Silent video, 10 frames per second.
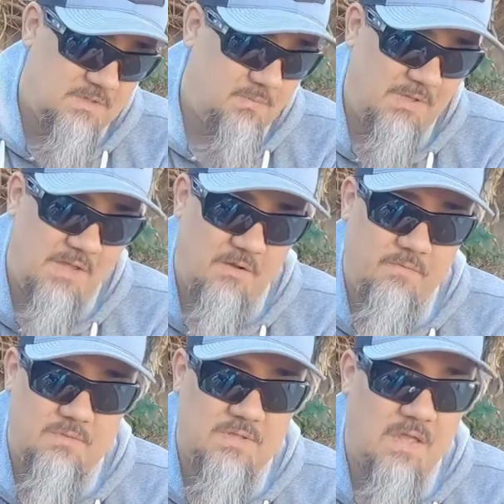Just be
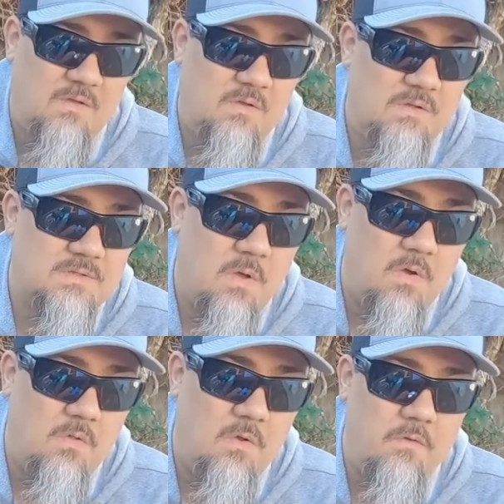careful. It's got hooks
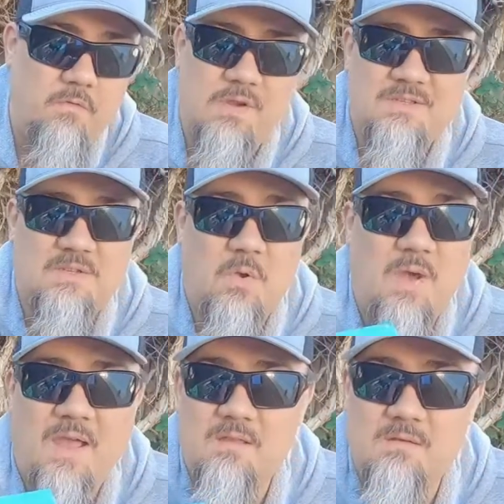all over it,
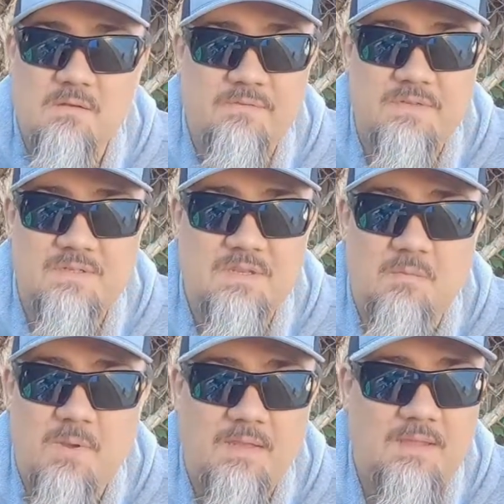so either a fish is going
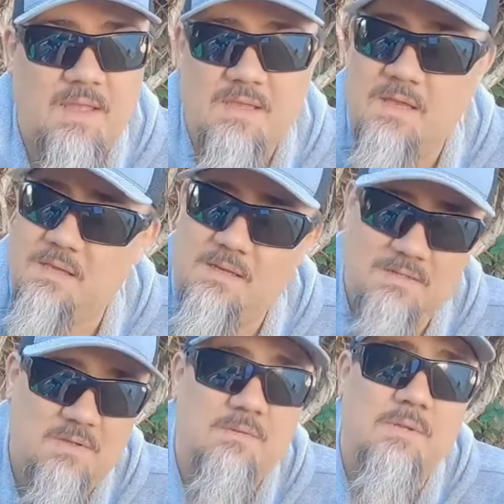to bite that and
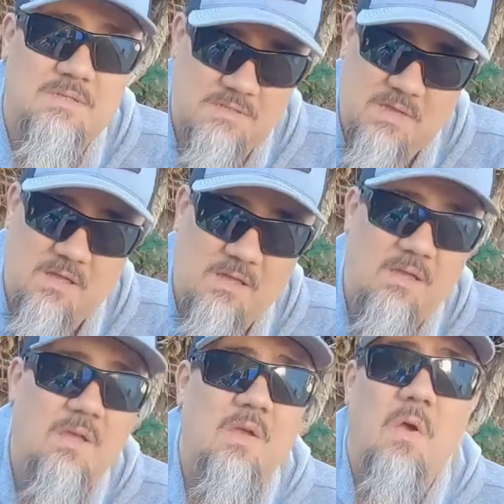he's going to be stuck,
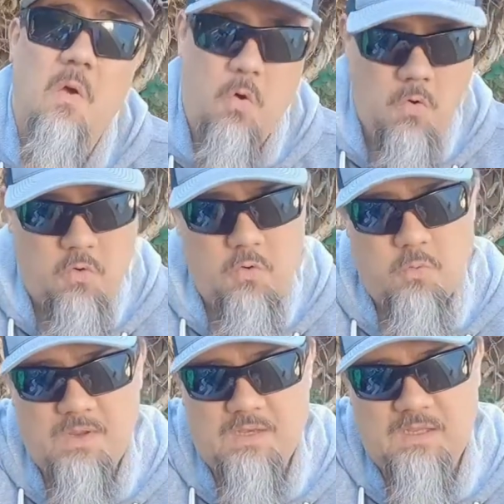or
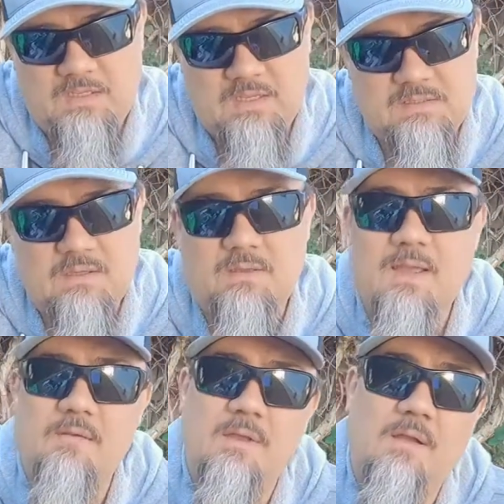we're going to get that stuck
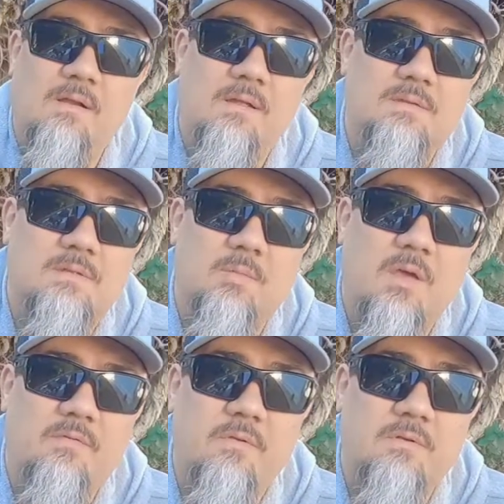down there on some
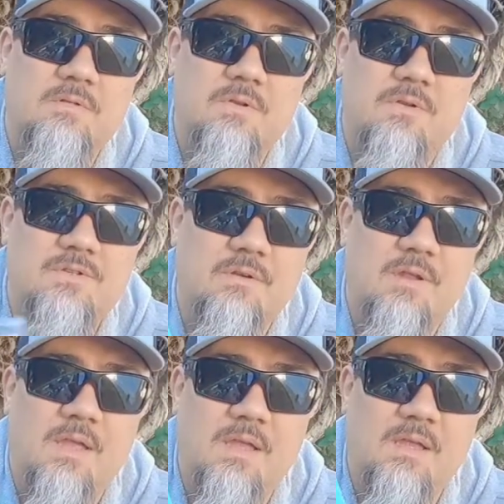cover or structure
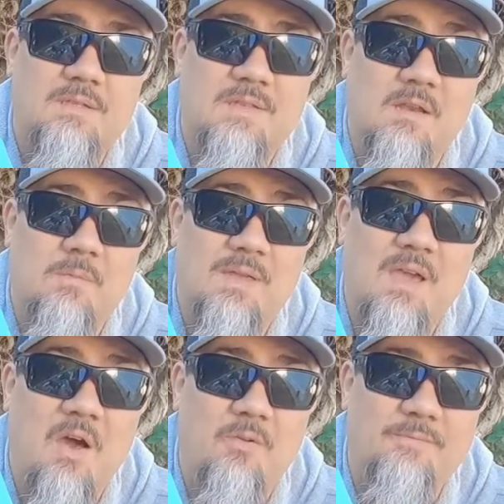and it's going to be
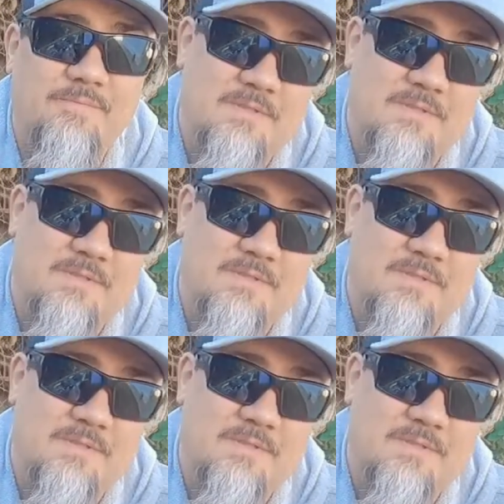gone.